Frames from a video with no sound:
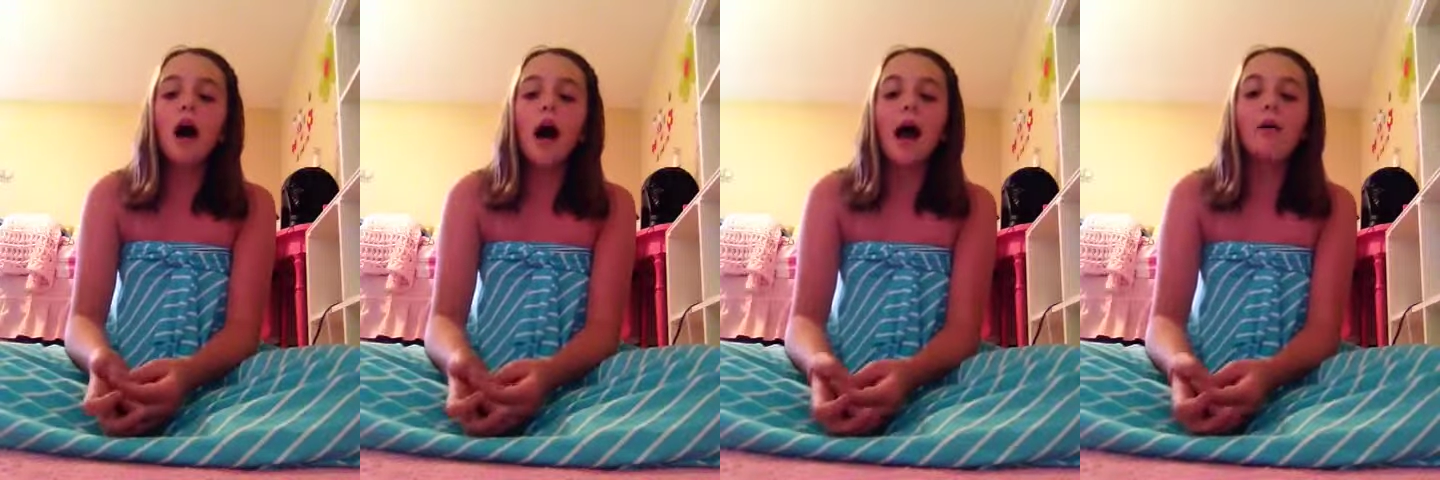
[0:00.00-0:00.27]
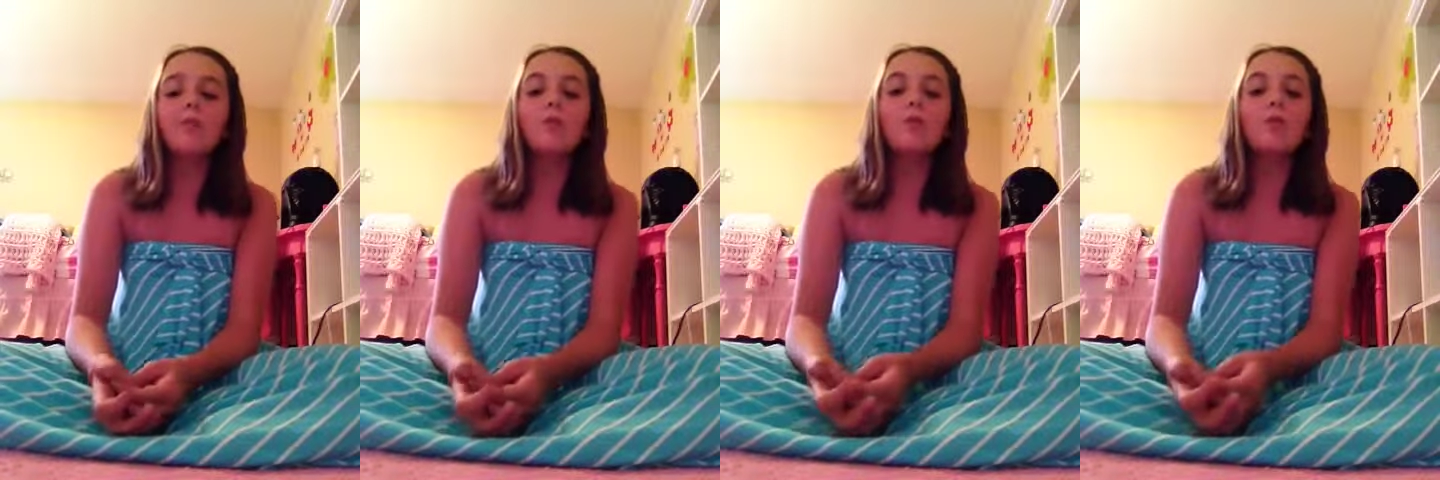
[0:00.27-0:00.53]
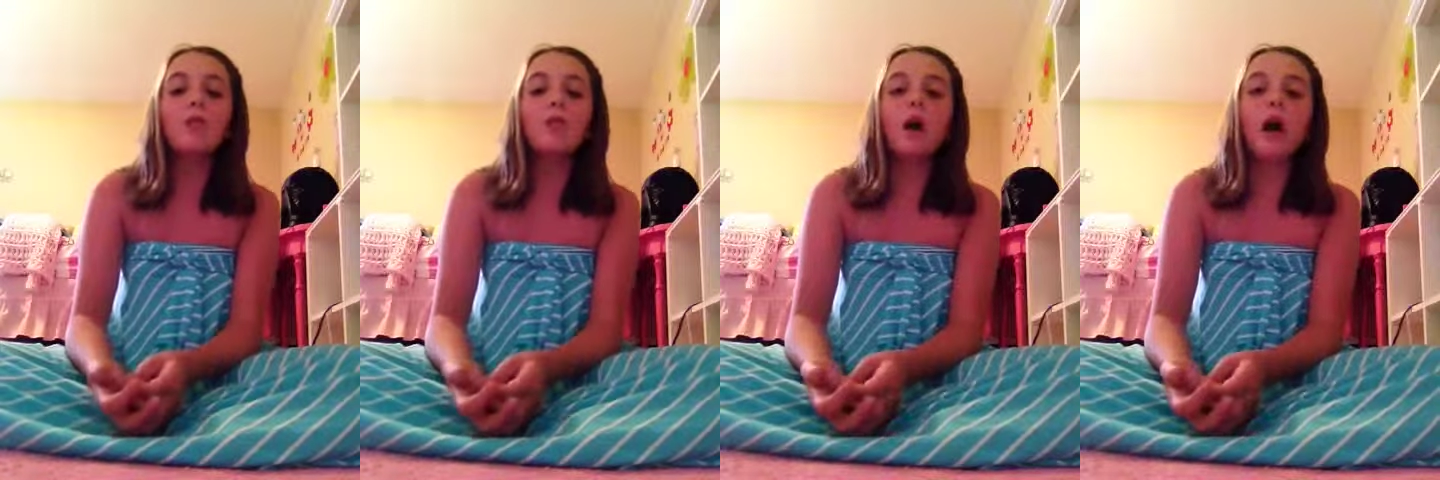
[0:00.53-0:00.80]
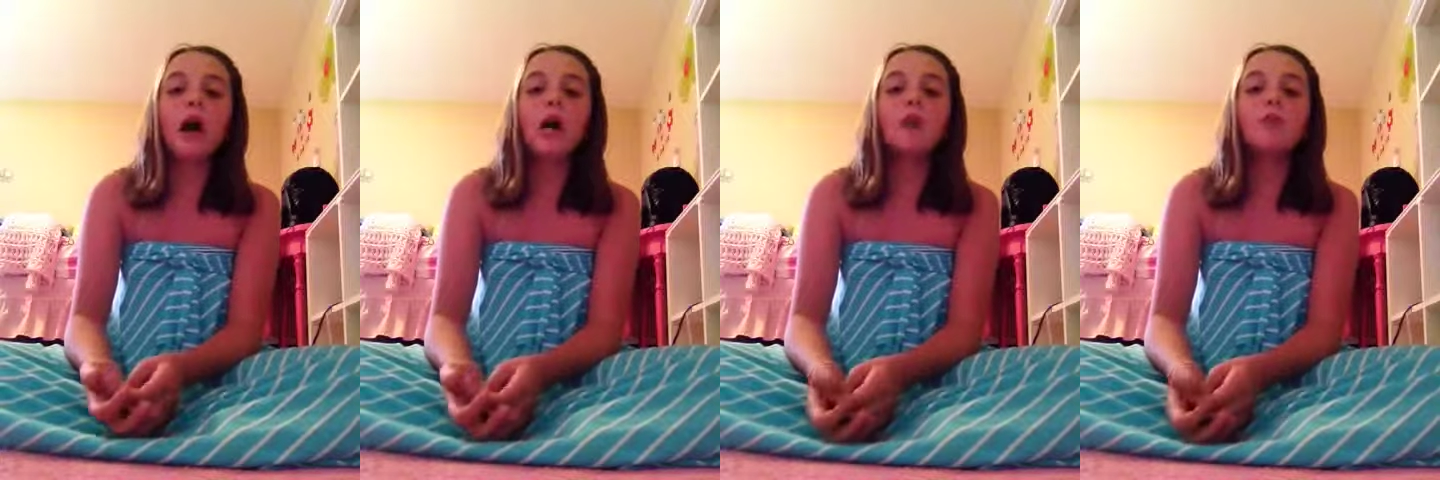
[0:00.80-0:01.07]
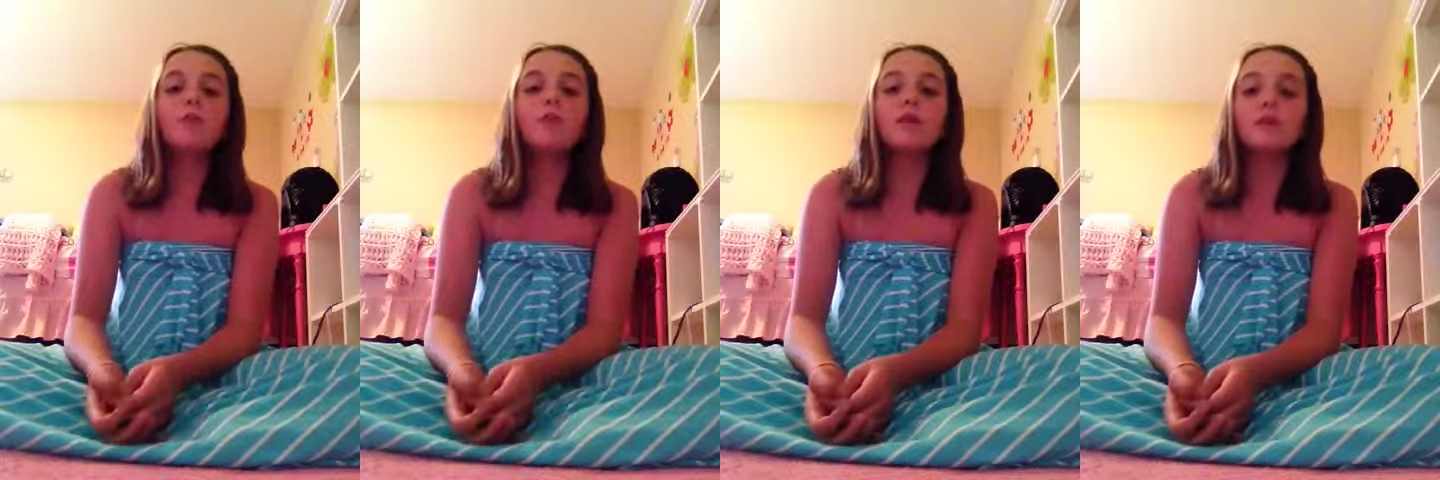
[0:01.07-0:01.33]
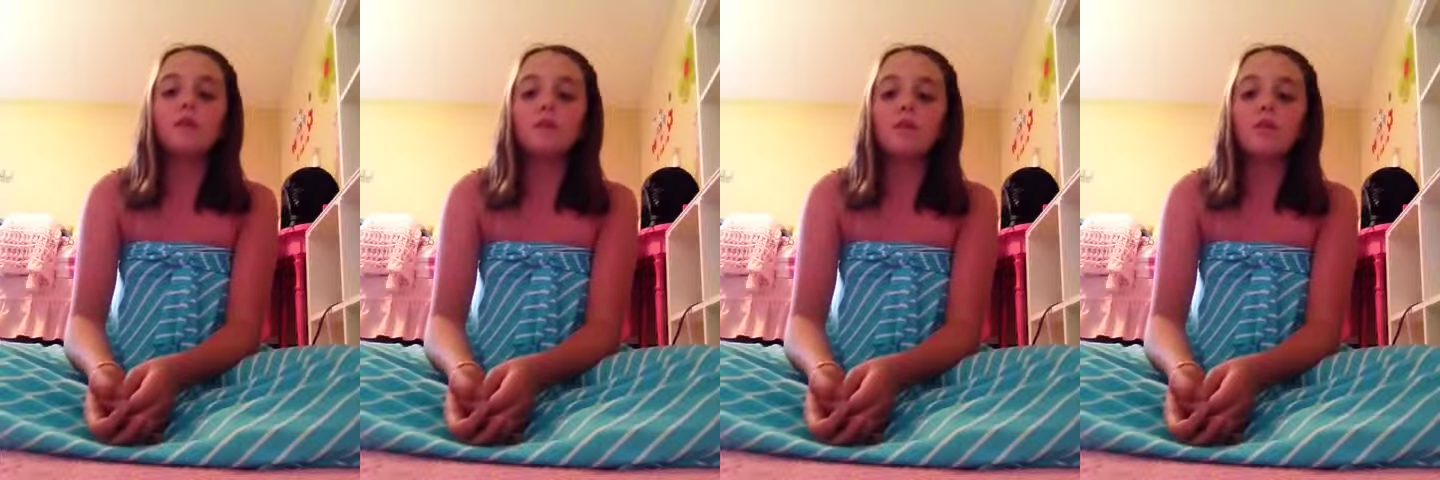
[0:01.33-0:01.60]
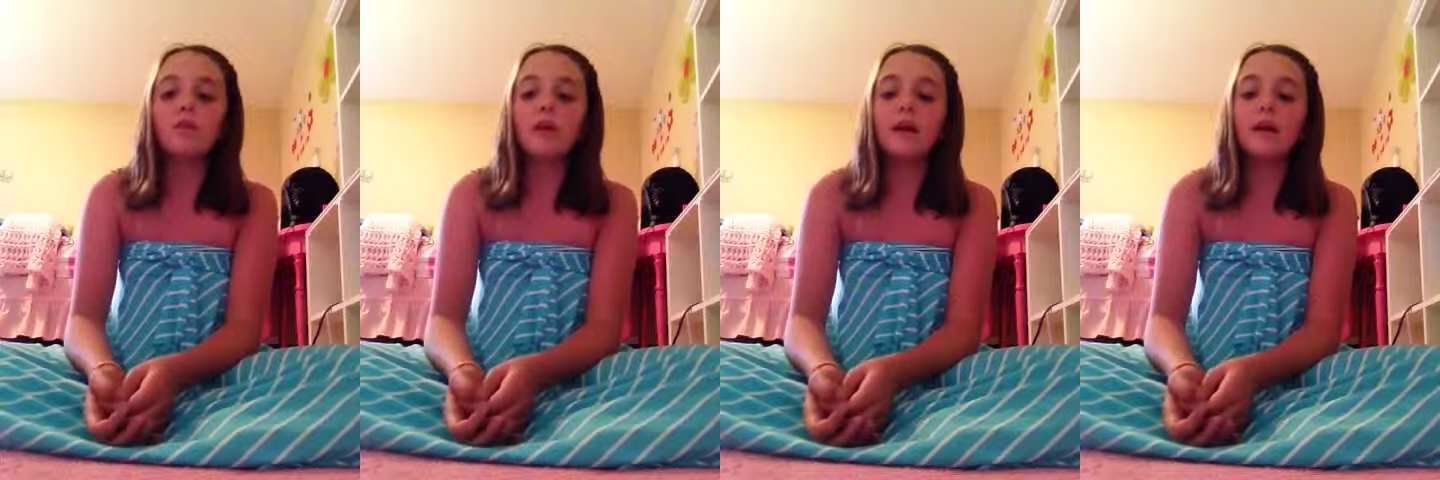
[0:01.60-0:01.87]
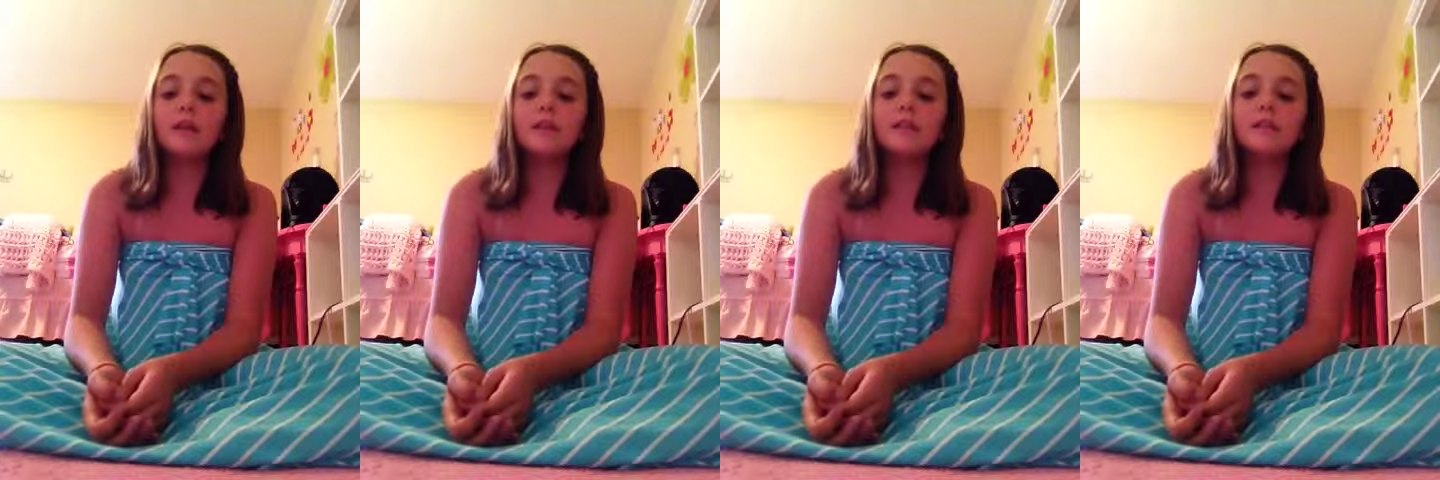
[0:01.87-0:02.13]
I'm the one with the
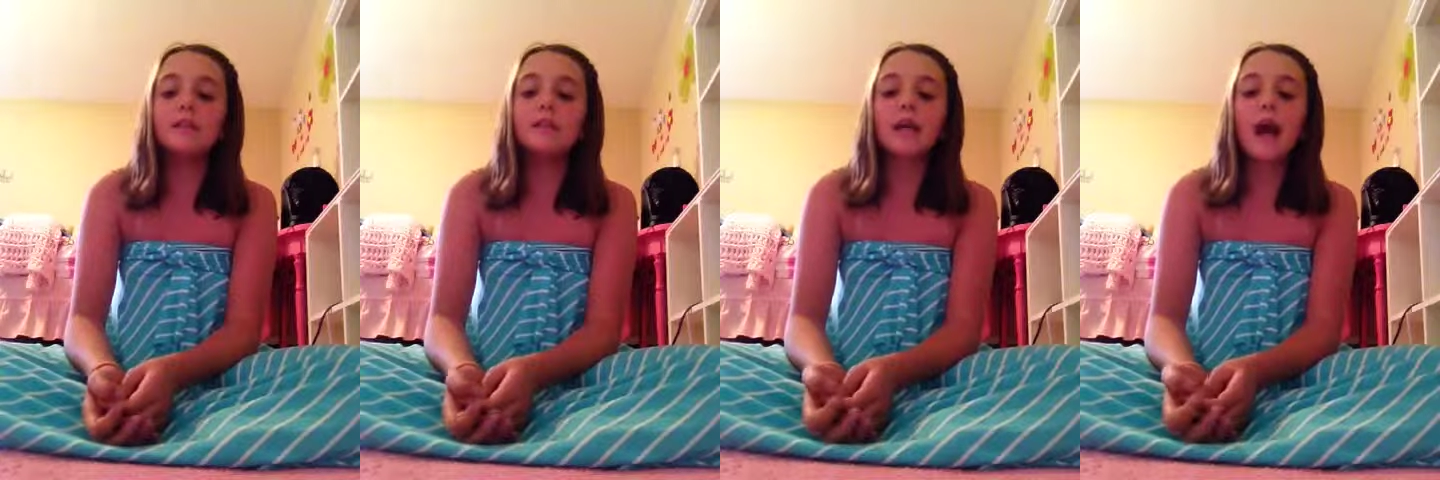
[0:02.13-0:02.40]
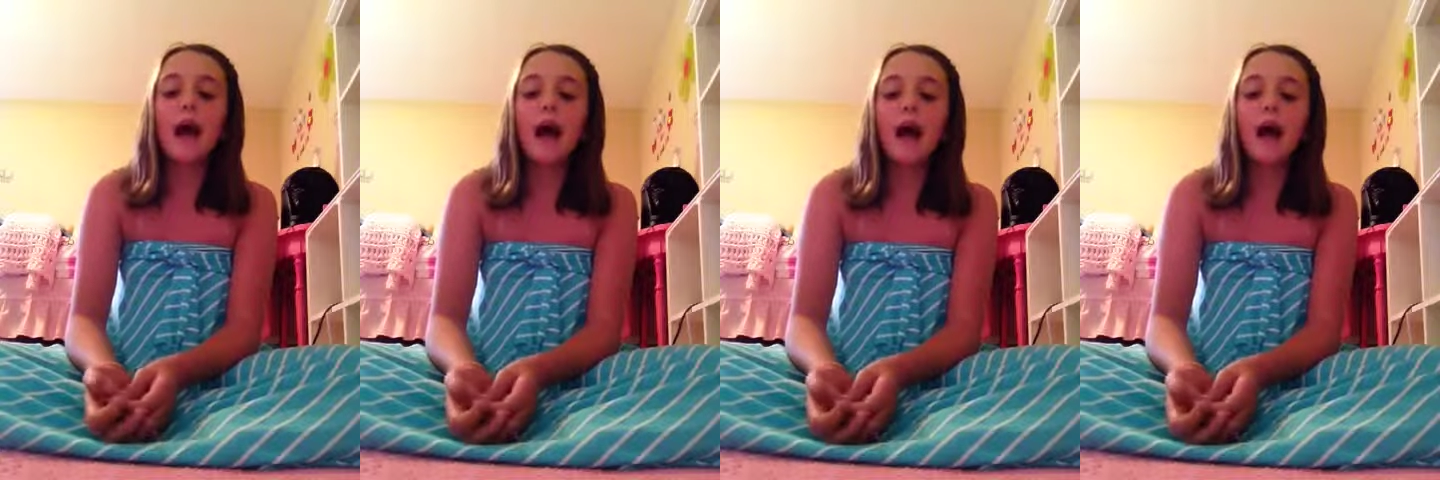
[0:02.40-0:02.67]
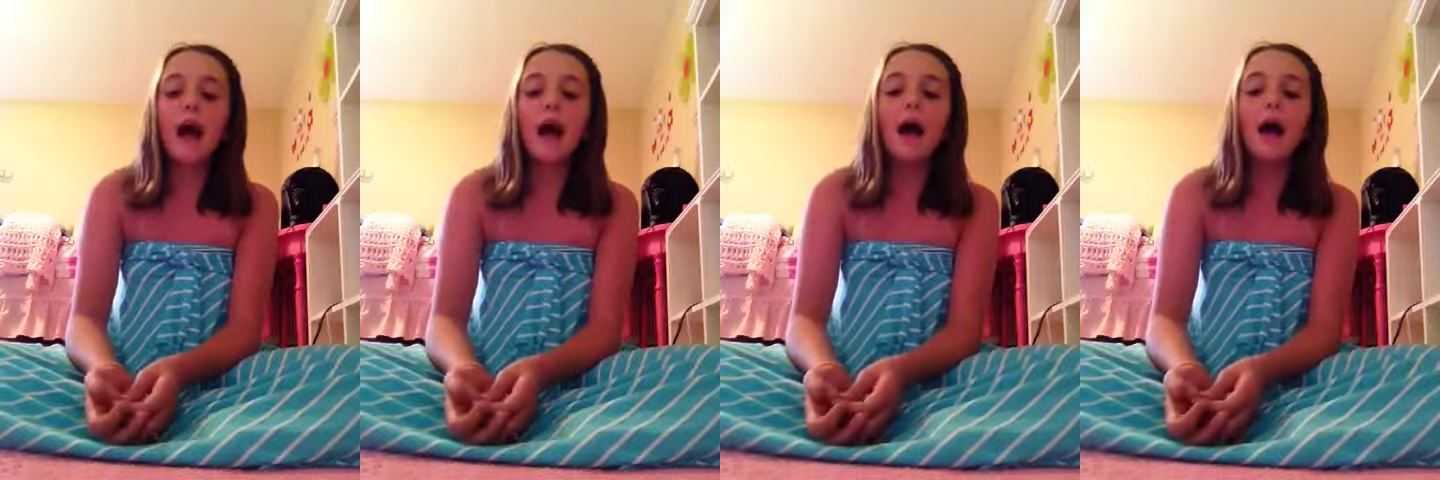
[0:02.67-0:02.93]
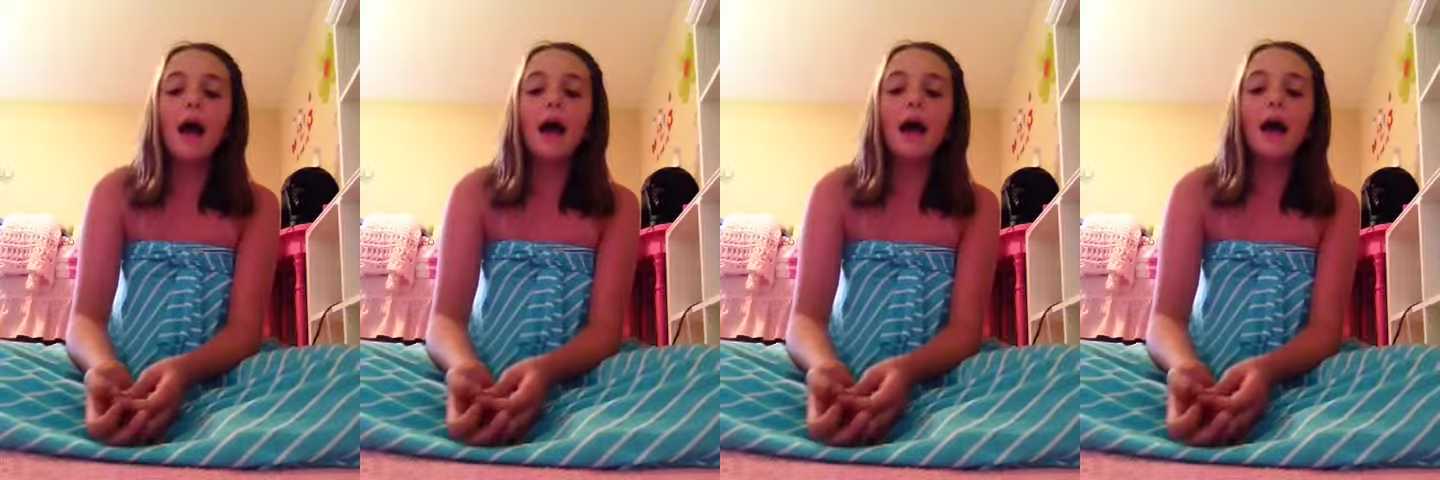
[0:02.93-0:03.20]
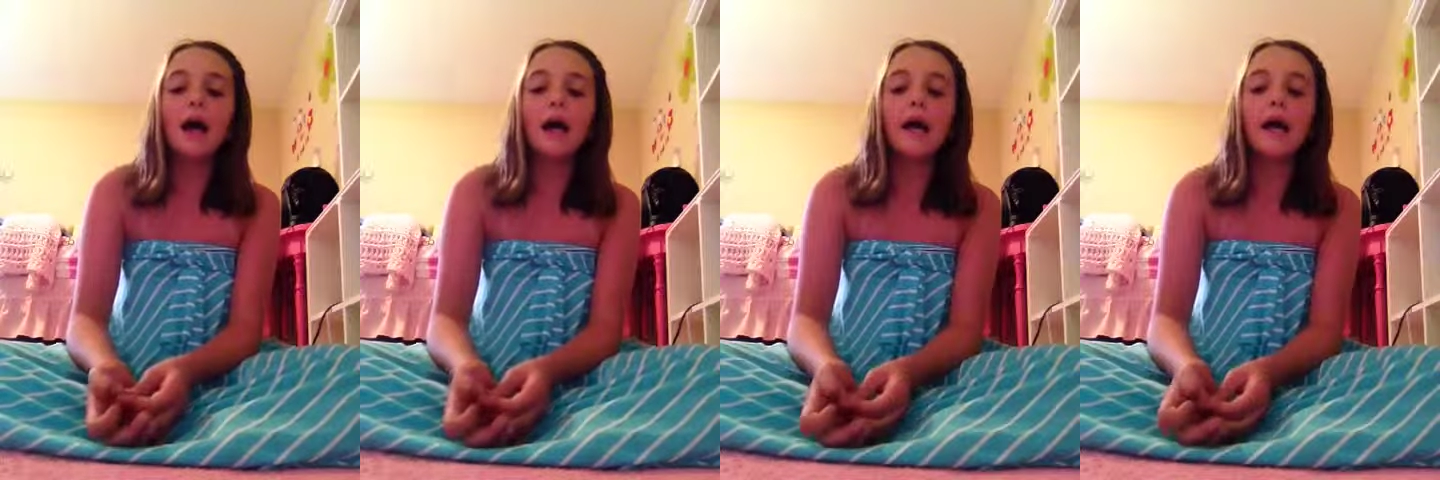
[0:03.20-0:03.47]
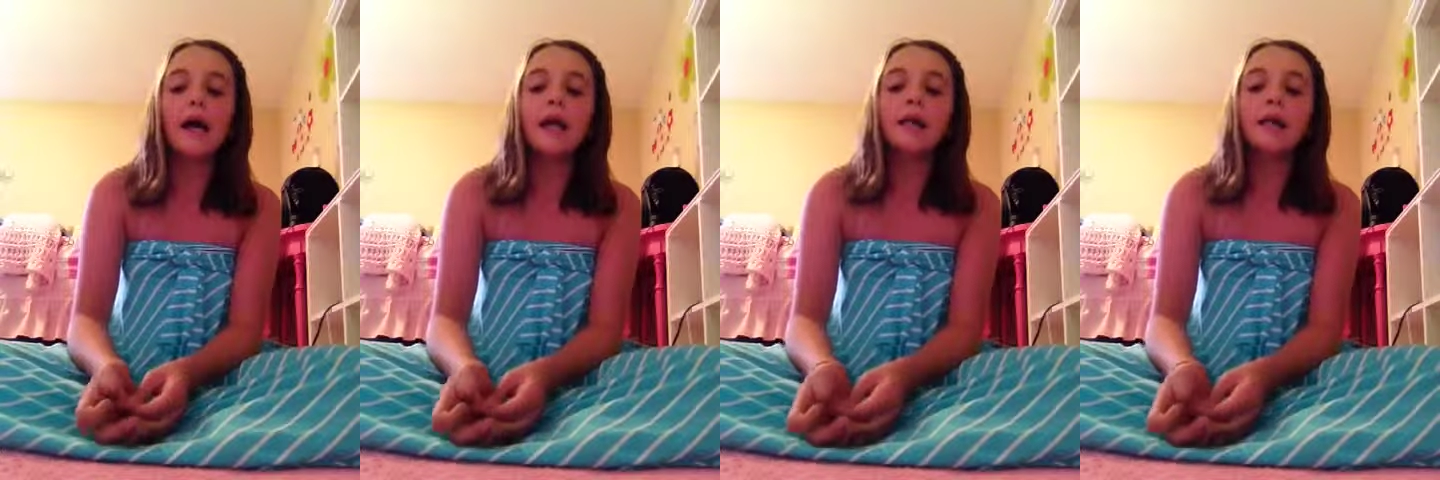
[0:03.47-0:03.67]
wind and sky.